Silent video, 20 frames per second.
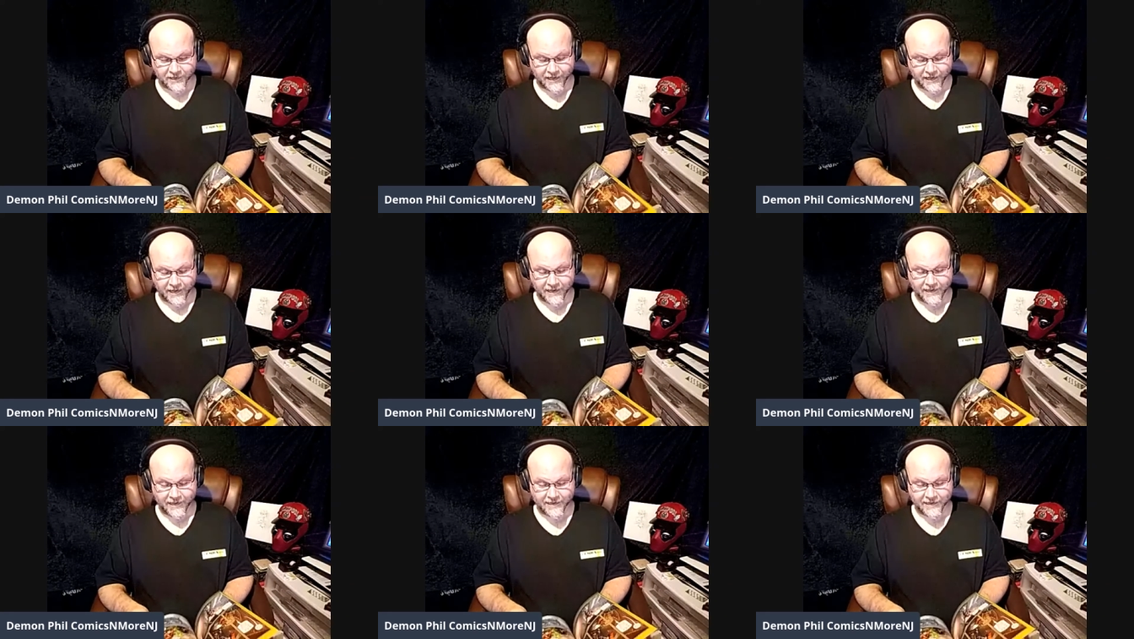
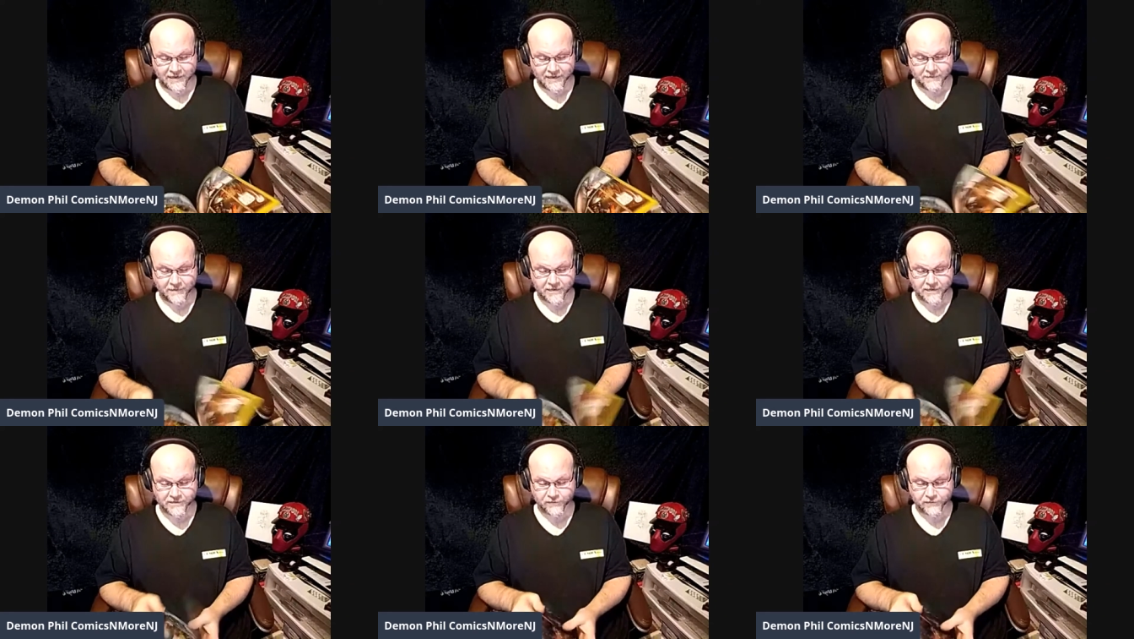And it
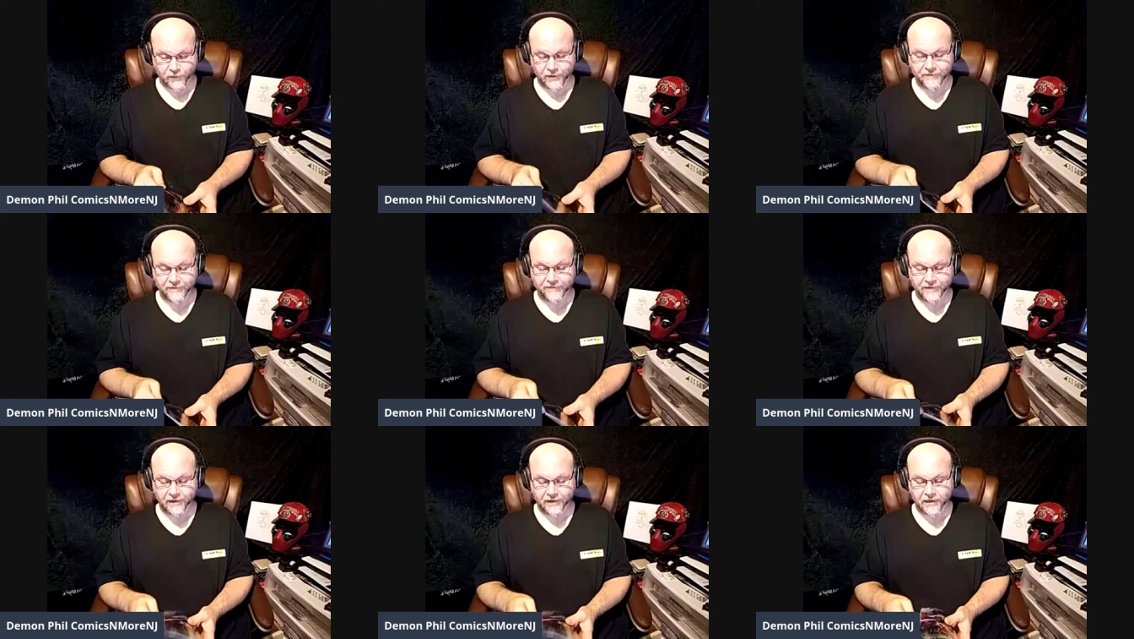makes for
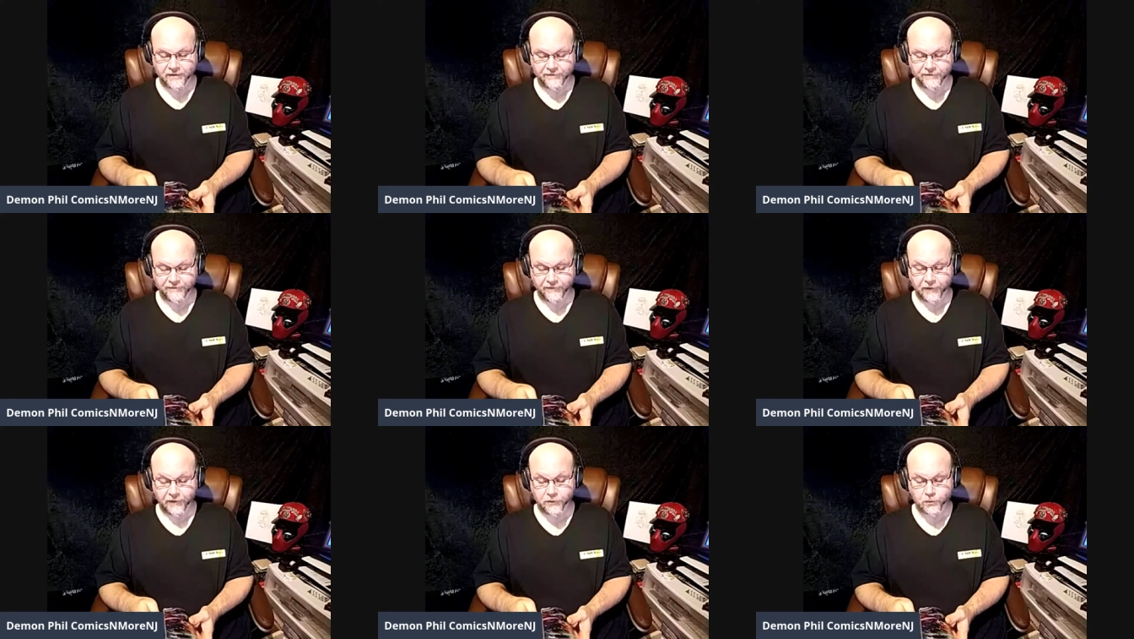a very
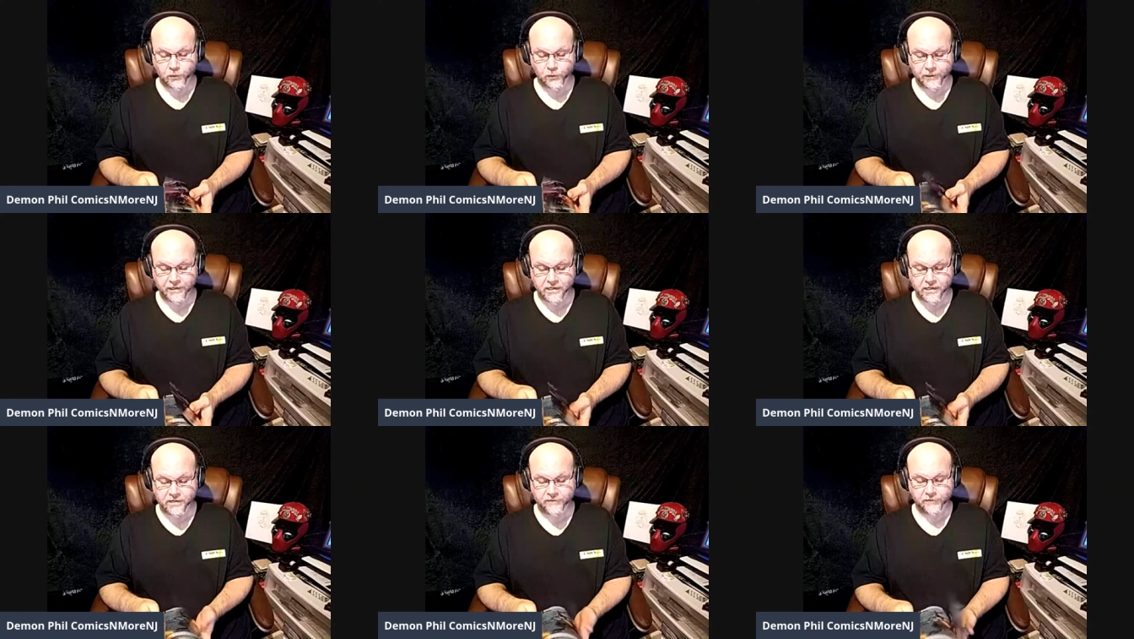fun
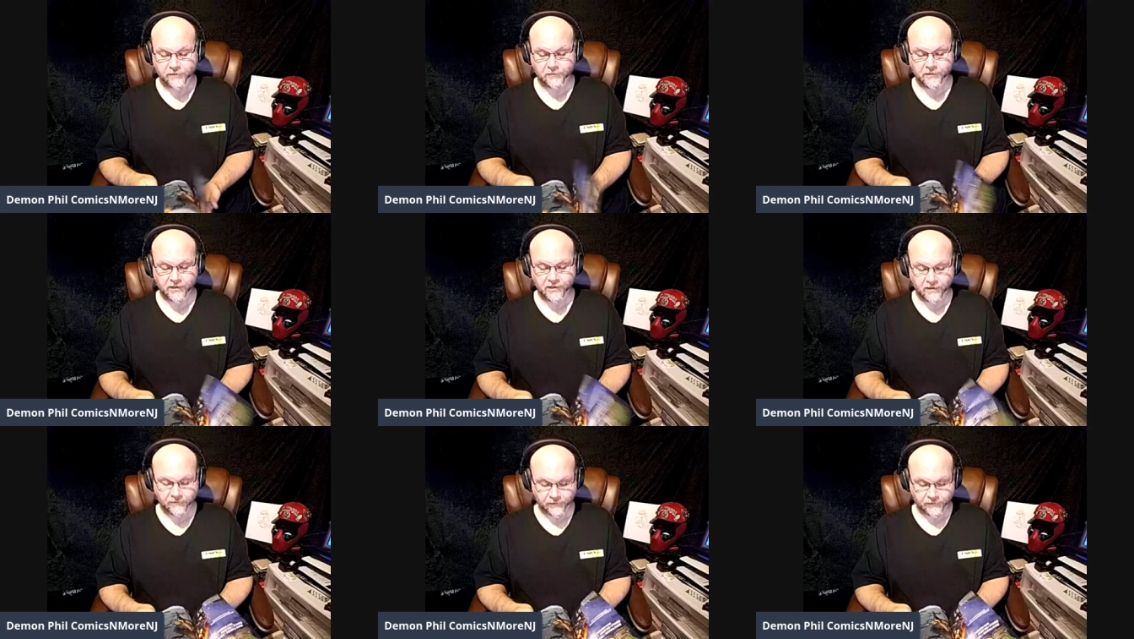read from
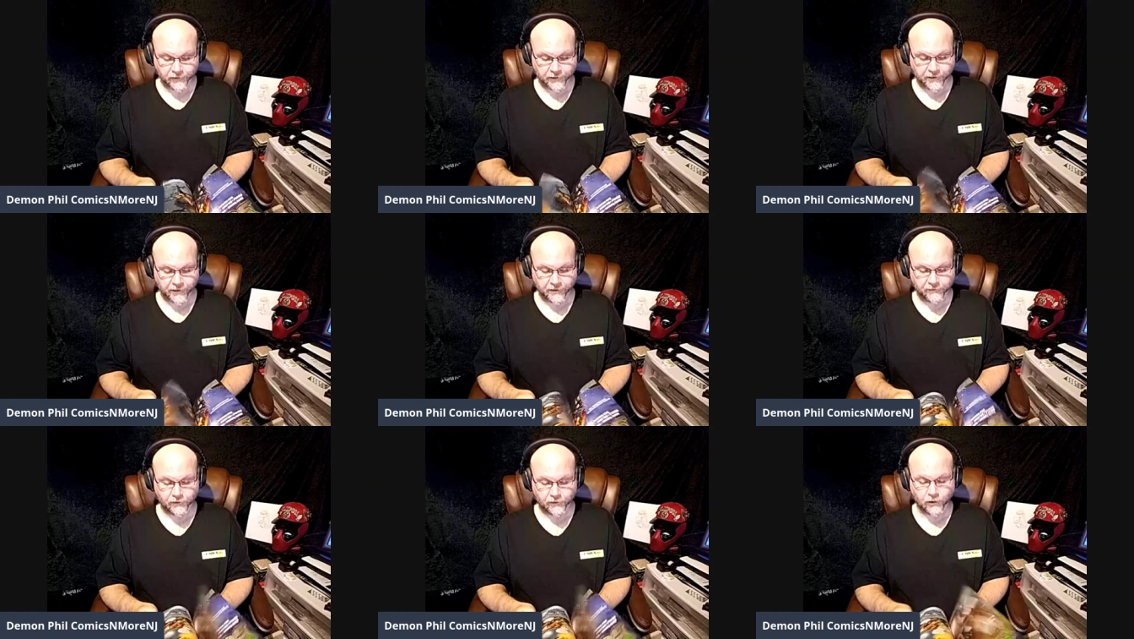cover to
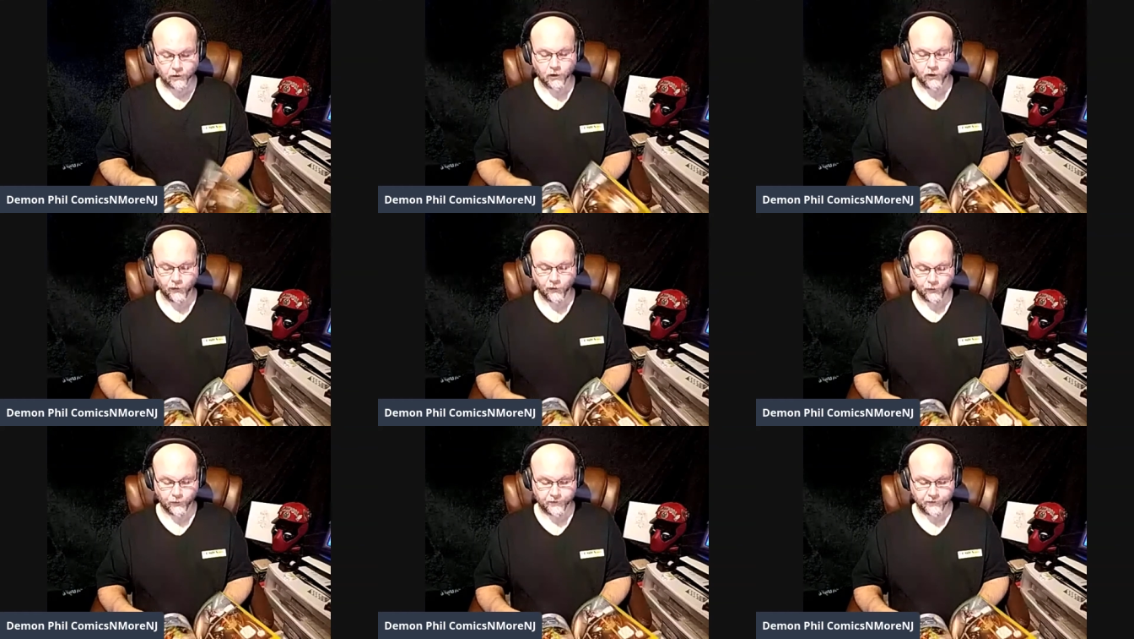cover
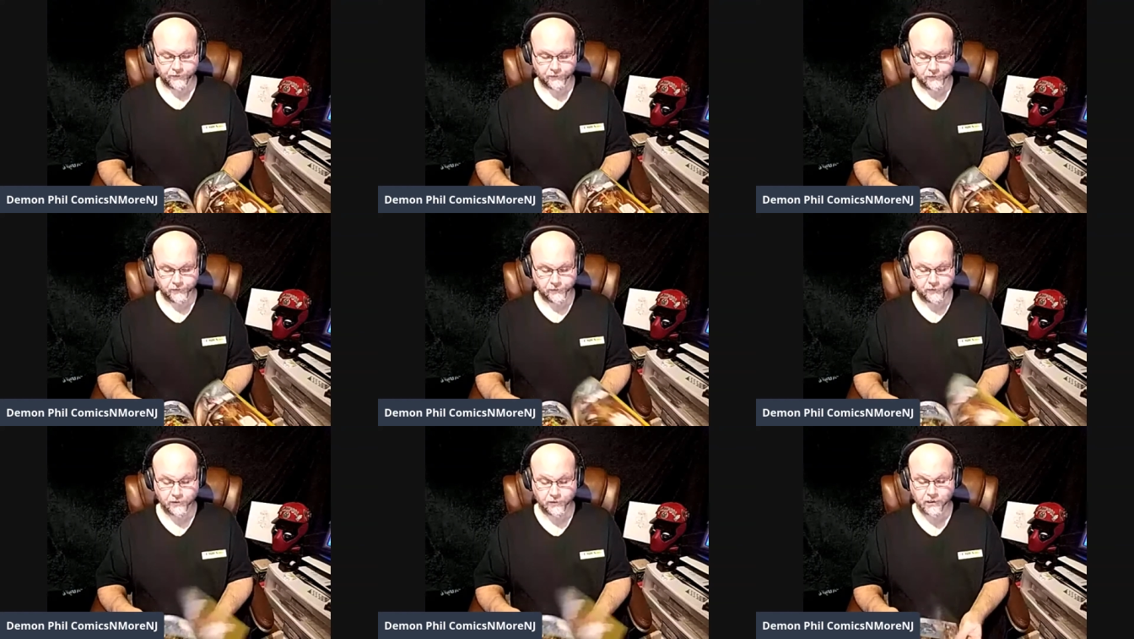all the way
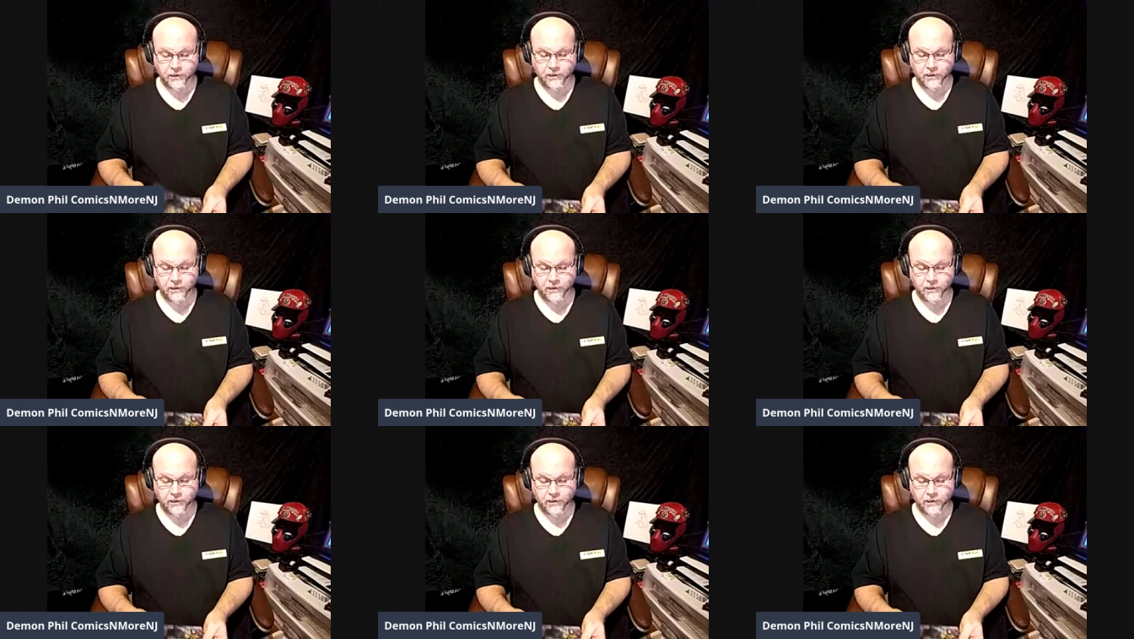through.